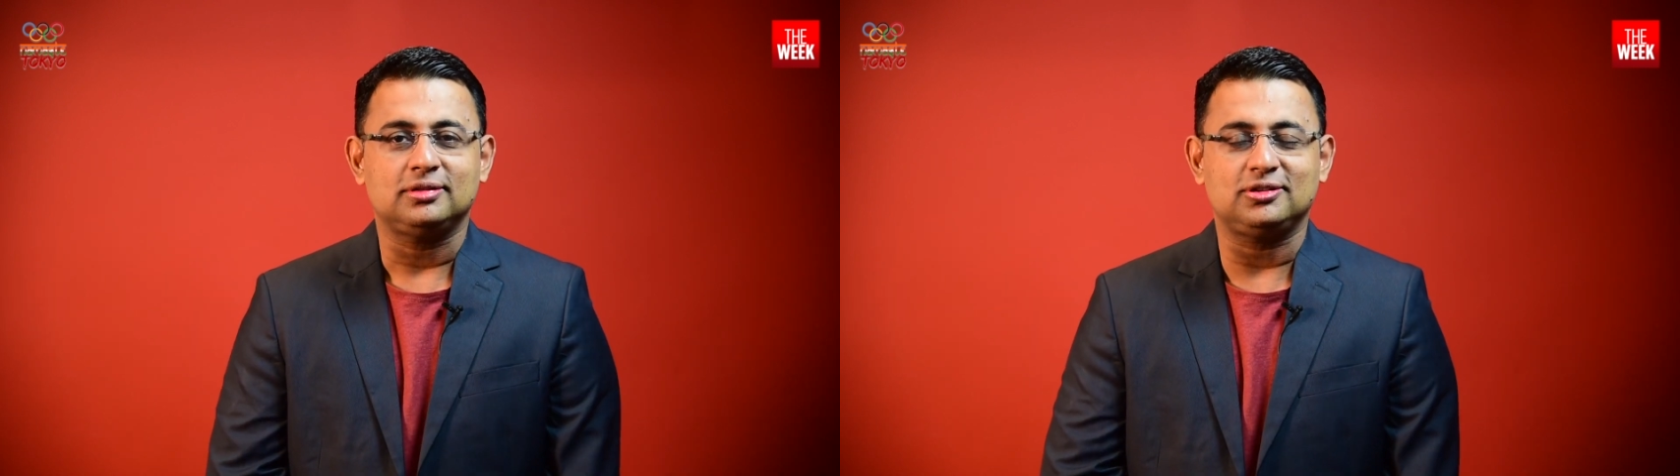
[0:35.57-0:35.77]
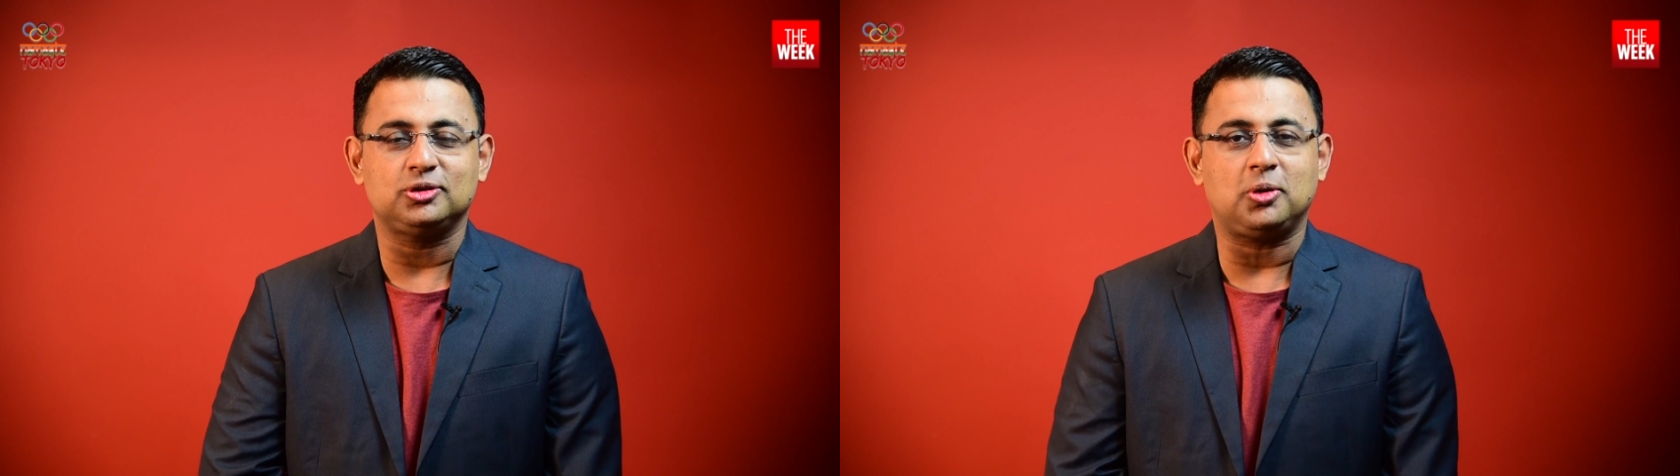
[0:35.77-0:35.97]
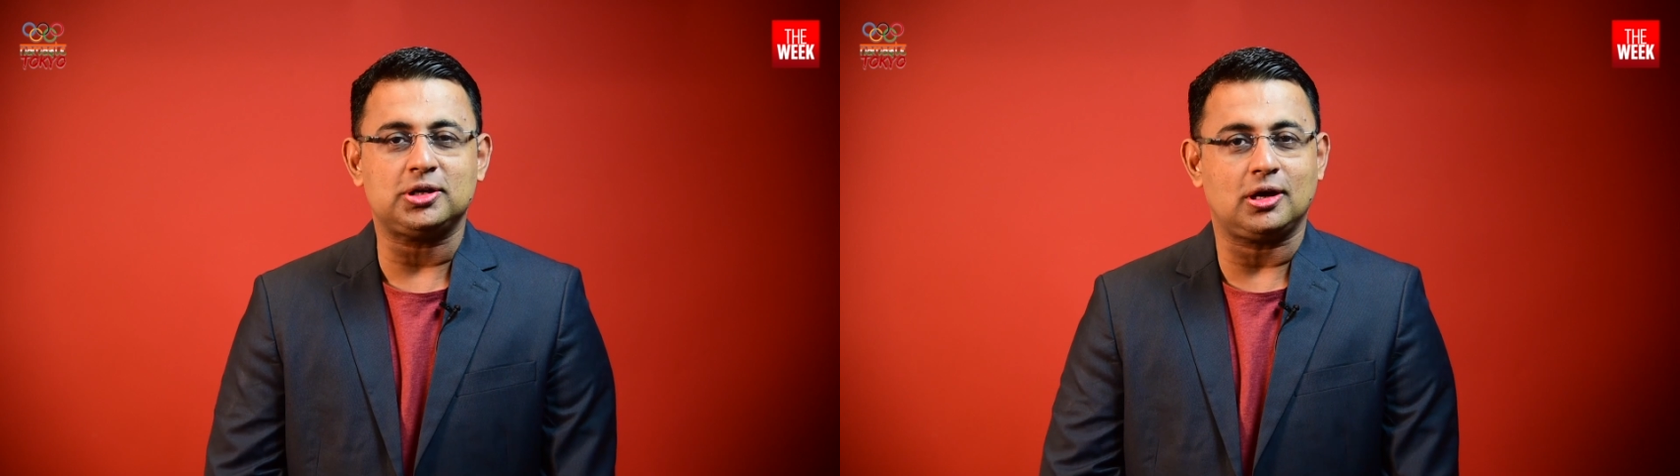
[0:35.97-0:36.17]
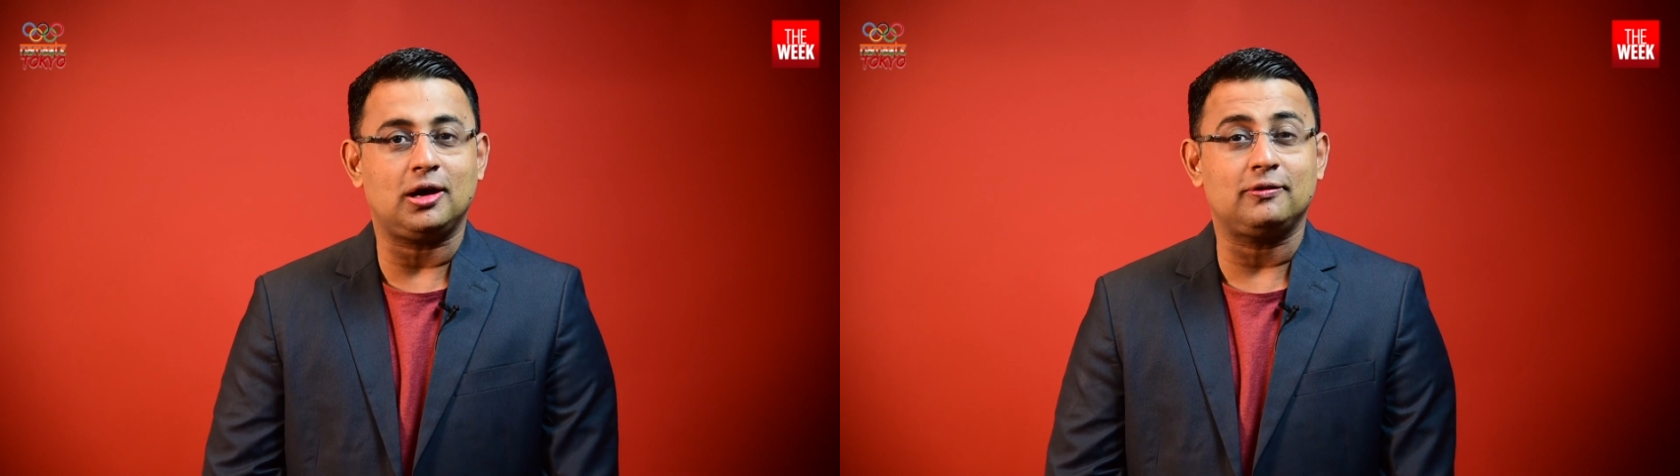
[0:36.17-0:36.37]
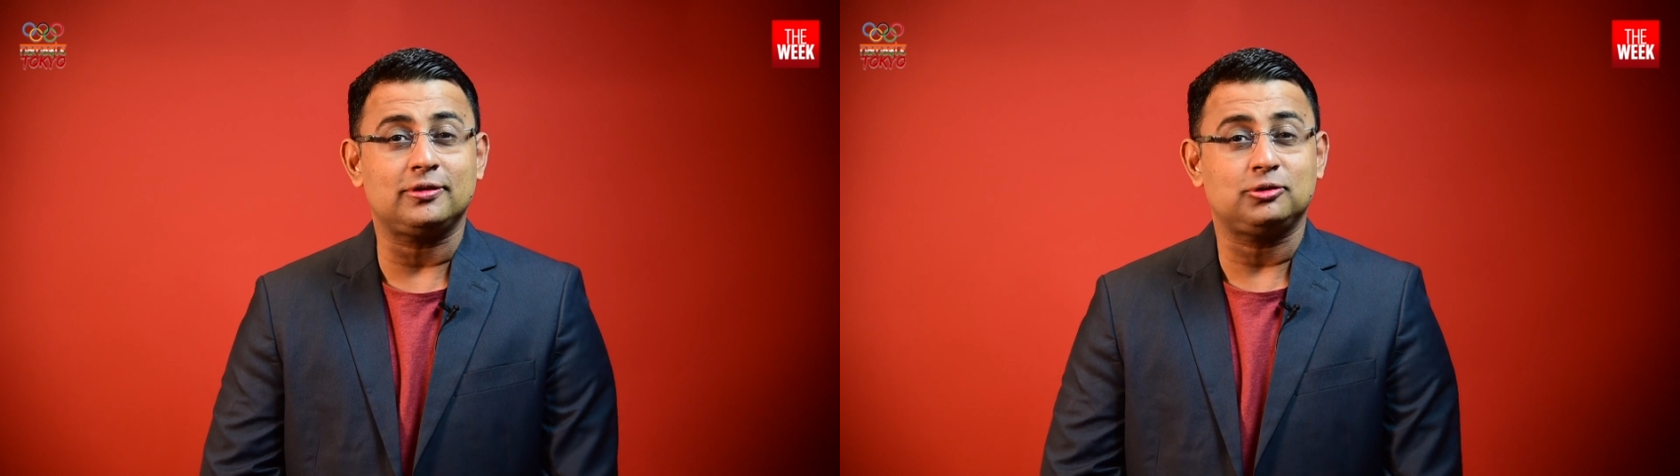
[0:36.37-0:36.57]
this is what
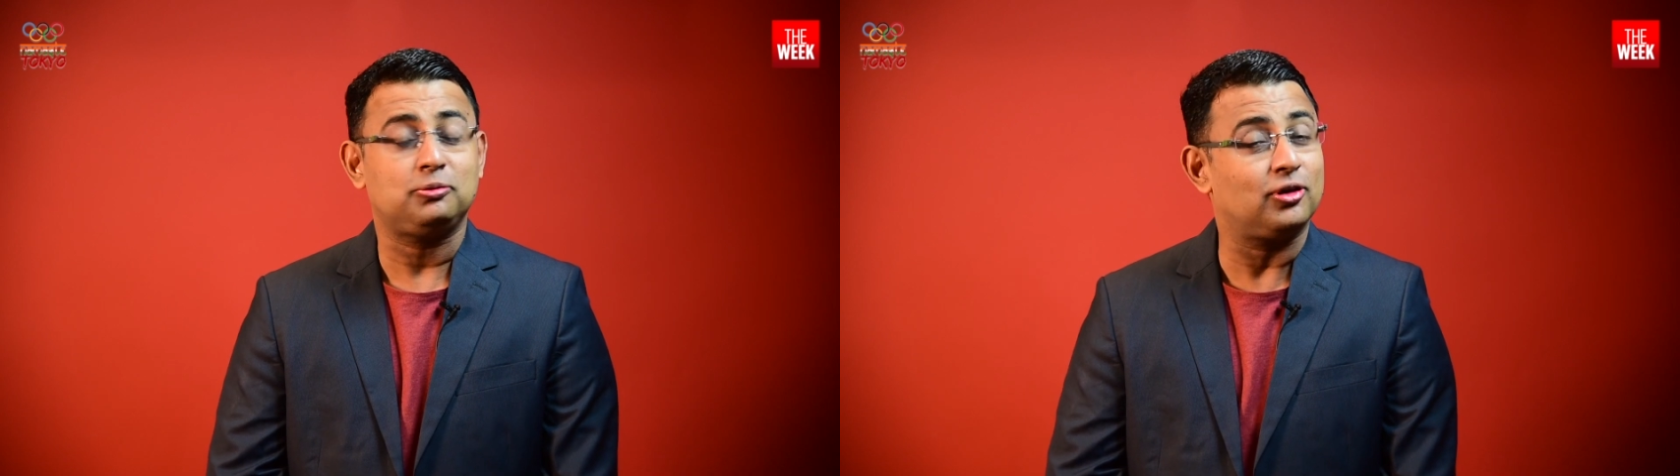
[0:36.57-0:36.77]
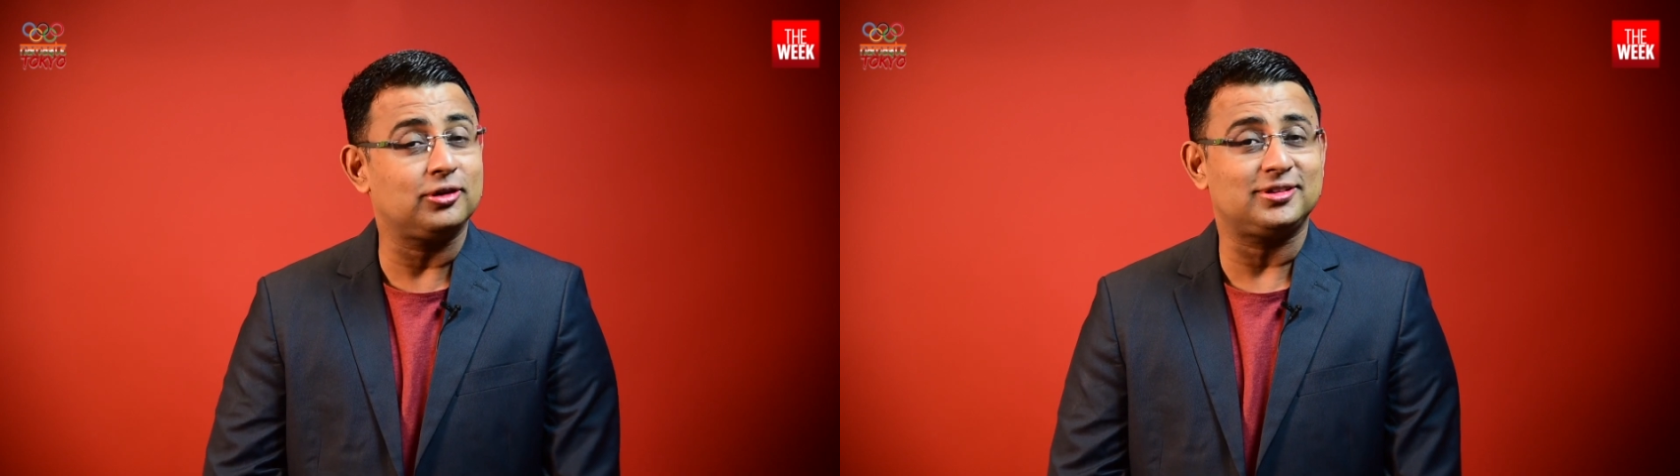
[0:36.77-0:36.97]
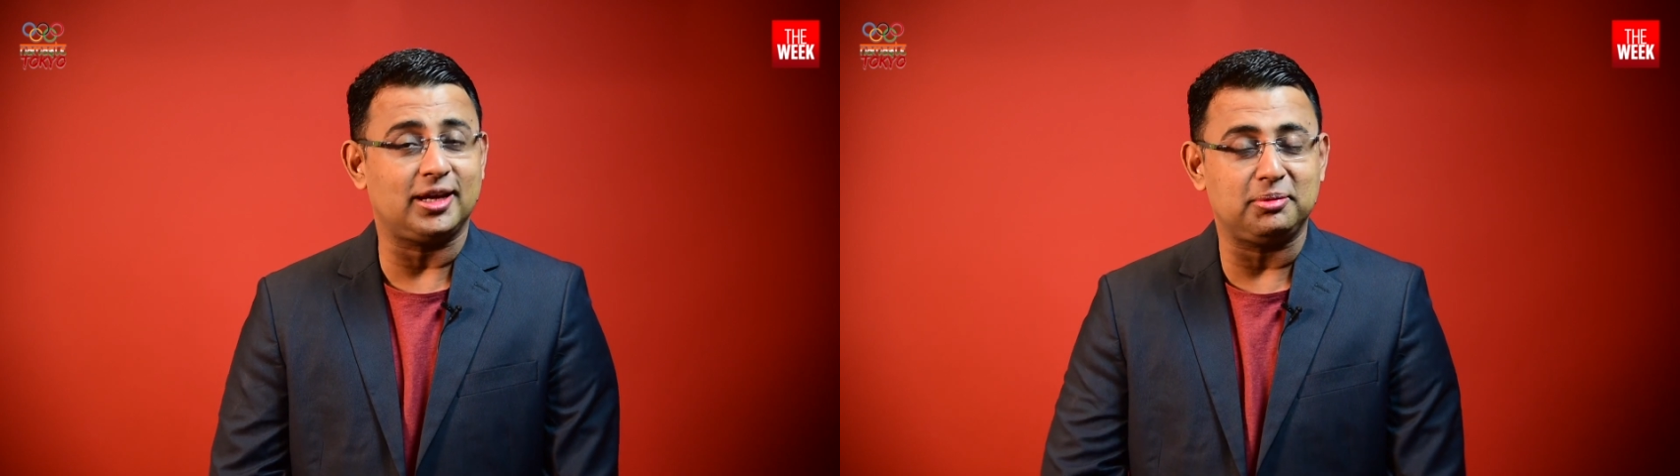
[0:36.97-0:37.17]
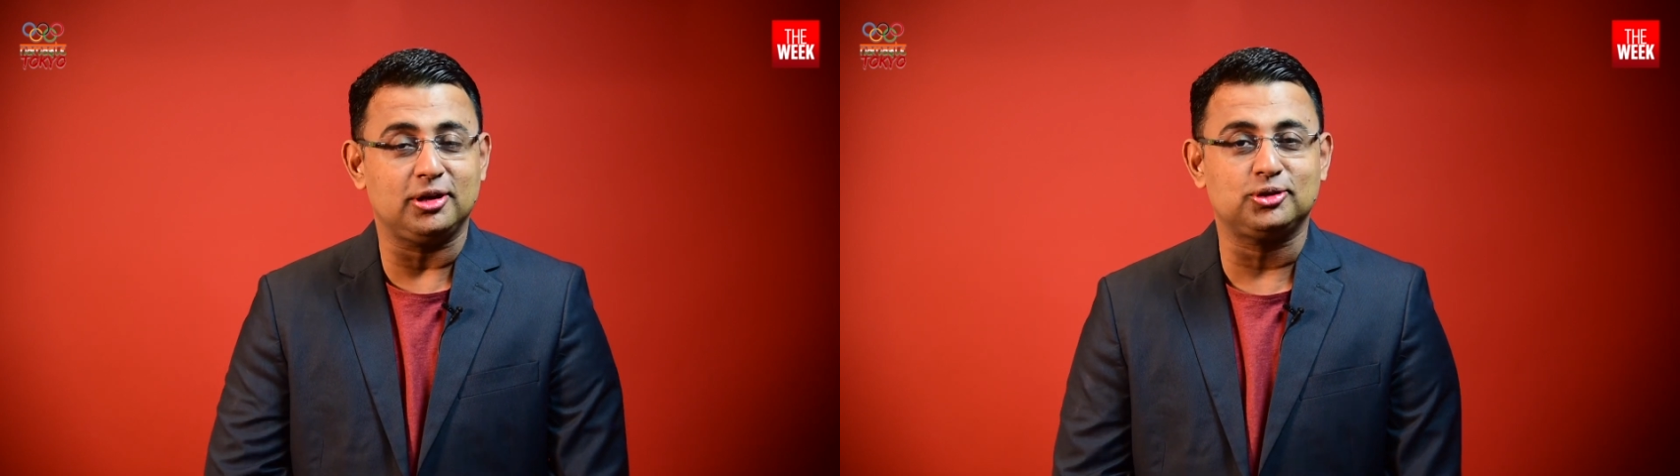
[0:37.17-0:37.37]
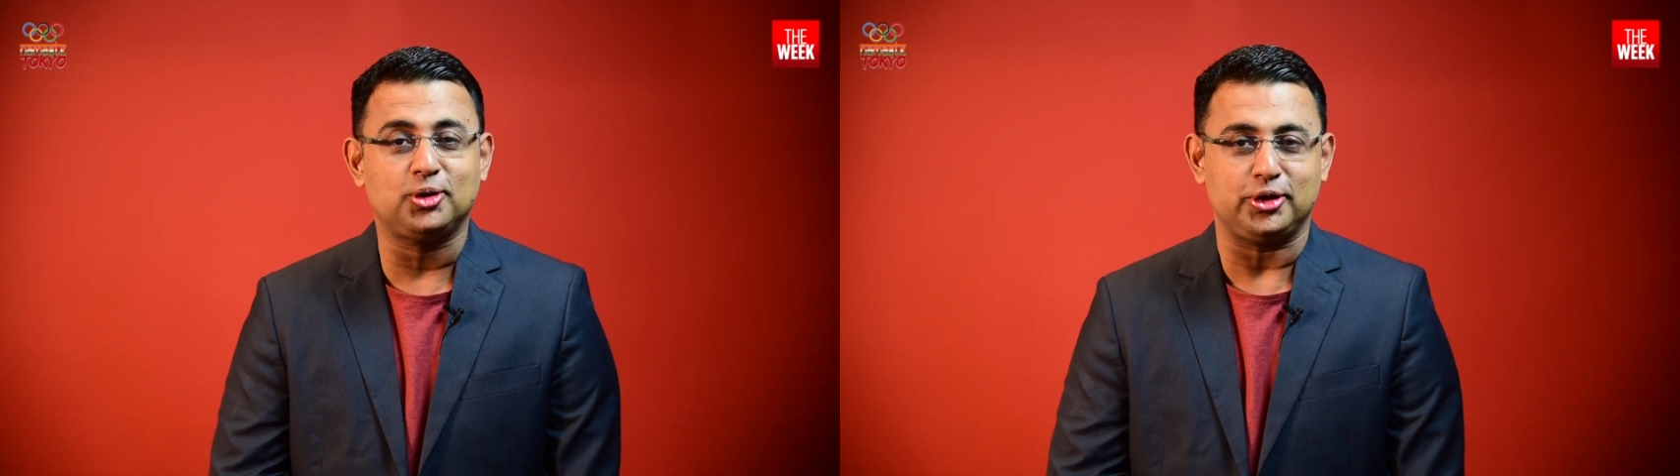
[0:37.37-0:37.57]
our first segment
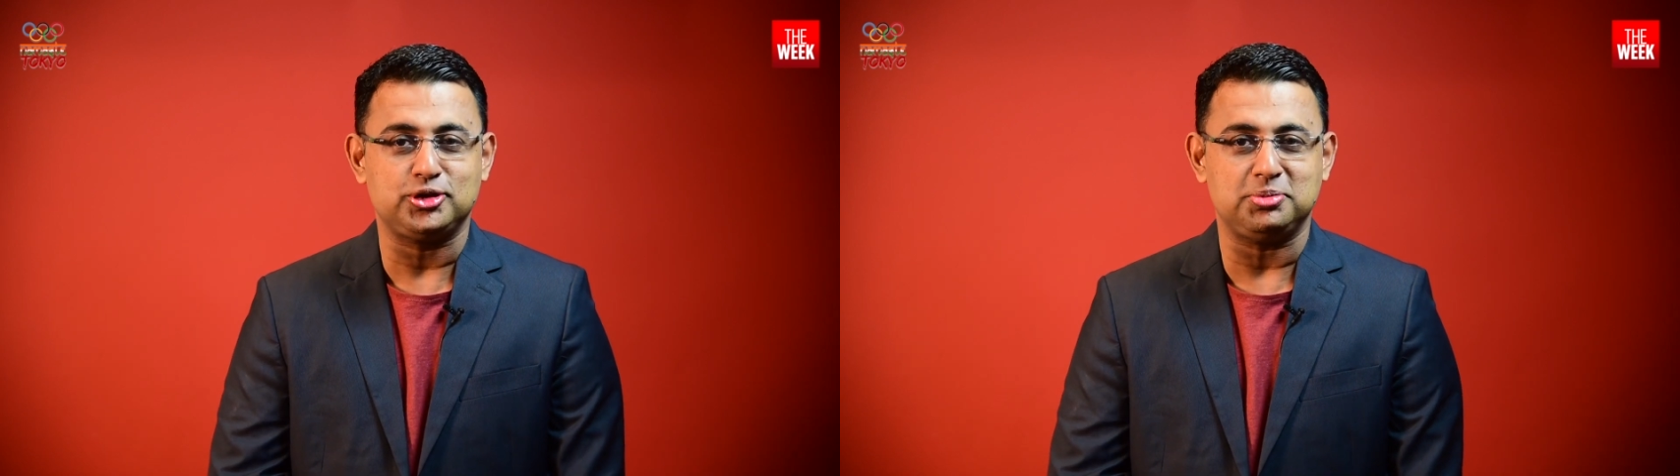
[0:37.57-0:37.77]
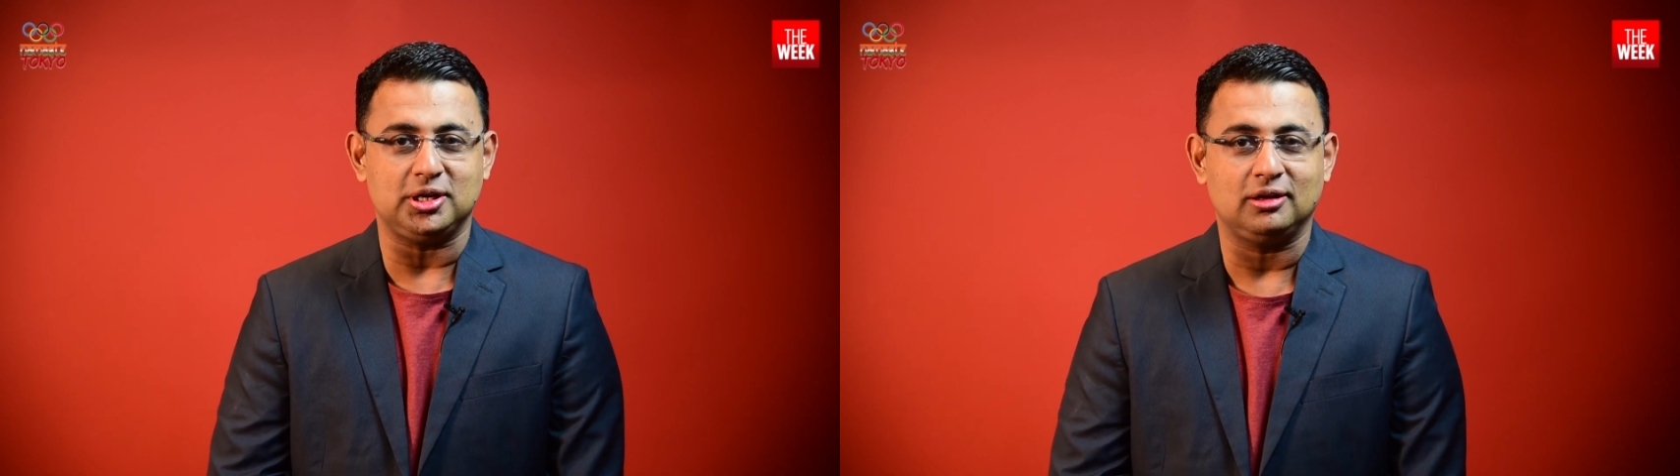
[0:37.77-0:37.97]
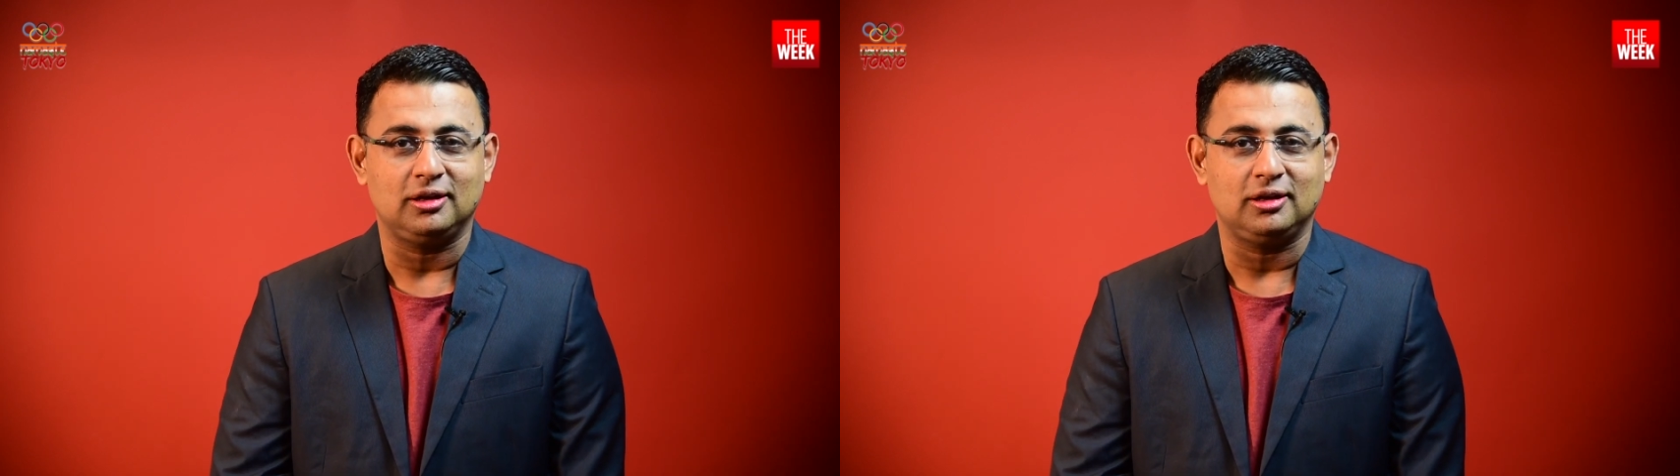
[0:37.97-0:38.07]
is going to be.